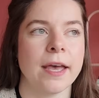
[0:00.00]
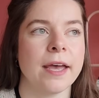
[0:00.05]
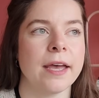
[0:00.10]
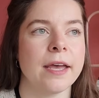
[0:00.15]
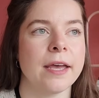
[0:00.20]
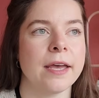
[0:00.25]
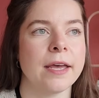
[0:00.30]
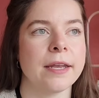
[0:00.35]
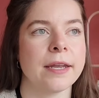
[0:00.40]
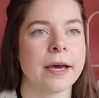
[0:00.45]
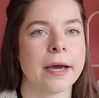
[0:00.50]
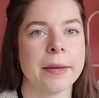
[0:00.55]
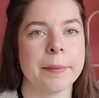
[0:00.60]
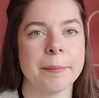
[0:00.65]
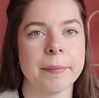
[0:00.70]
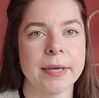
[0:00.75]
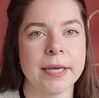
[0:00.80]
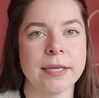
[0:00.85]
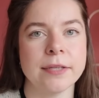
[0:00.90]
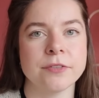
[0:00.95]
And I
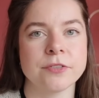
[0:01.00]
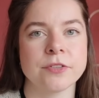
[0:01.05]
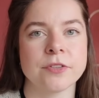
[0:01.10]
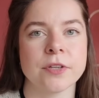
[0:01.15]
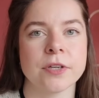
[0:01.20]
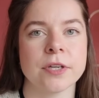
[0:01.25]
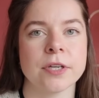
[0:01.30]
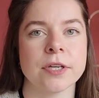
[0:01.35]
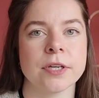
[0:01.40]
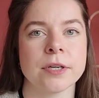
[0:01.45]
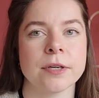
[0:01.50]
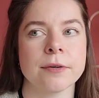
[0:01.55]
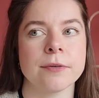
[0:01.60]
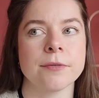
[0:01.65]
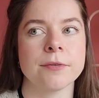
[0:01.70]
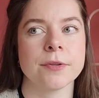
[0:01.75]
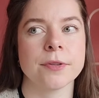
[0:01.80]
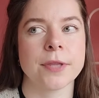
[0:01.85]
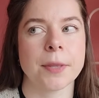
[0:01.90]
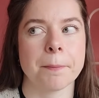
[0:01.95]
made
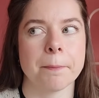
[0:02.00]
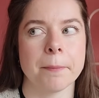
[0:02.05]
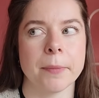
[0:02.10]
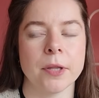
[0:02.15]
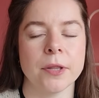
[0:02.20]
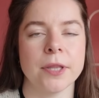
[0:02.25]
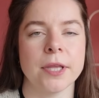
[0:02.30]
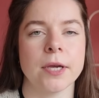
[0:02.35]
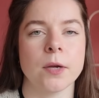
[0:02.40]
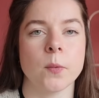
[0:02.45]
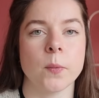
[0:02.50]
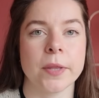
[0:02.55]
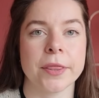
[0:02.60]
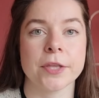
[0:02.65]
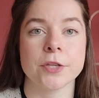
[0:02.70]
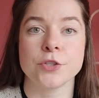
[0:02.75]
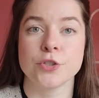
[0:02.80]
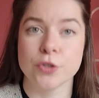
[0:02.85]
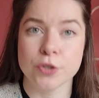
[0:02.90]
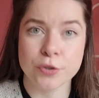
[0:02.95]
that Monday
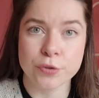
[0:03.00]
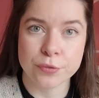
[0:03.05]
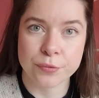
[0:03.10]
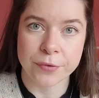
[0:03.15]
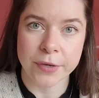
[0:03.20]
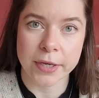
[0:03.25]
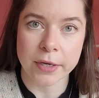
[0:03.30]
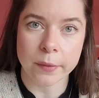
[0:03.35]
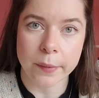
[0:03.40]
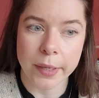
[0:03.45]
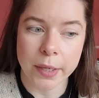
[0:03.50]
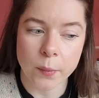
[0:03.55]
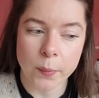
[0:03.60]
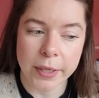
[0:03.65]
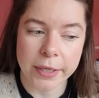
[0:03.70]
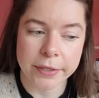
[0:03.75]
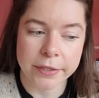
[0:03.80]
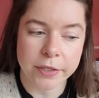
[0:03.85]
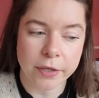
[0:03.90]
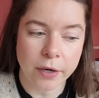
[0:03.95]
with just fingering
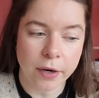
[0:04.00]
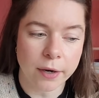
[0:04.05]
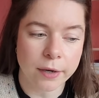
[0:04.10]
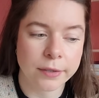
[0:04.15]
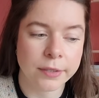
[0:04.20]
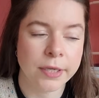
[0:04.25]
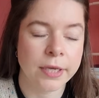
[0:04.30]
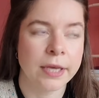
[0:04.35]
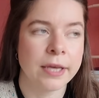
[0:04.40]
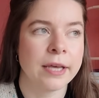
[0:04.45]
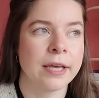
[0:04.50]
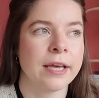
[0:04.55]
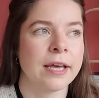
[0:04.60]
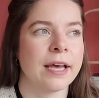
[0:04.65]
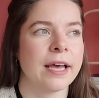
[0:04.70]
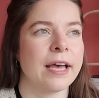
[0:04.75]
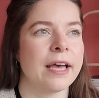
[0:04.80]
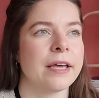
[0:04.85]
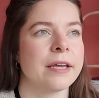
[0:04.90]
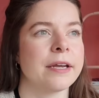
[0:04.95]
weight yarn,
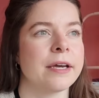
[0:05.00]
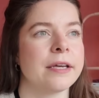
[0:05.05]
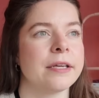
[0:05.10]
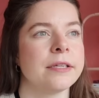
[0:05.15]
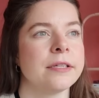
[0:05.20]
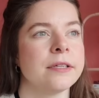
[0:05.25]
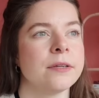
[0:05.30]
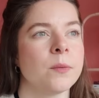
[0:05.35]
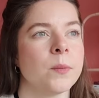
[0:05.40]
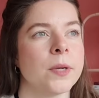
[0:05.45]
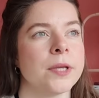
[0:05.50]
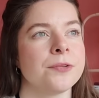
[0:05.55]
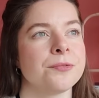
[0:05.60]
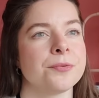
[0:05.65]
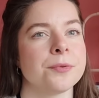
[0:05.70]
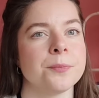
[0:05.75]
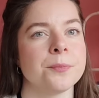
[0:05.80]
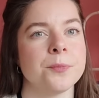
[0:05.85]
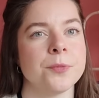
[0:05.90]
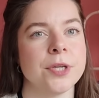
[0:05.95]
and I went
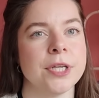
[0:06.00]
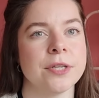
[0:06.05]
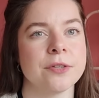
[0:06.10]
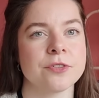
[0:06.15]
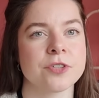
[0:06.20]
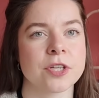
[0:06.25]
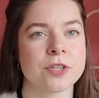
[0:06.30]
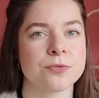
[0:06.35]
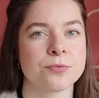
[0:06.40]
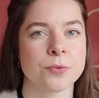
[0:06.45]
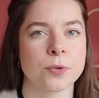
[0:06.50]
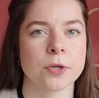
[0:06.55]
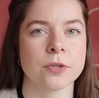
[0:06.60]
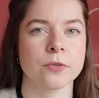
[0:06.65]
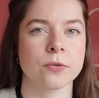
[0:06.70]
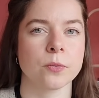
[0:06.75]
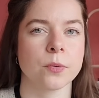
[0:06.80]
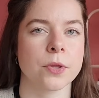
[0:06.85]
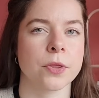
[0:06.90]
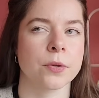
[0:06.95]
from needle size 4
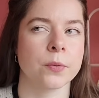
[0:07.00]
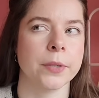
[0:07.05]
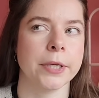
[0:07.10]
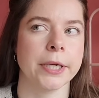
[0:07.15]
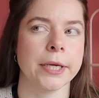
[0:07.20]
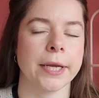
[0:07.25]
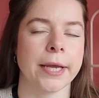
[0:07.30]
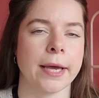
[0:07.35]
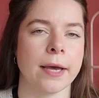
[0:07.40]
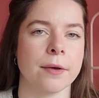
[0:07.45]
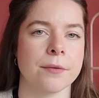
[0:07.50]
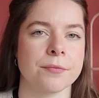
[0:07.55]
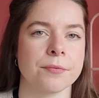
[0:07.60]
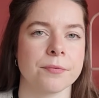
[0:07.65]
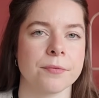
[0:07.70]
to a 3.5.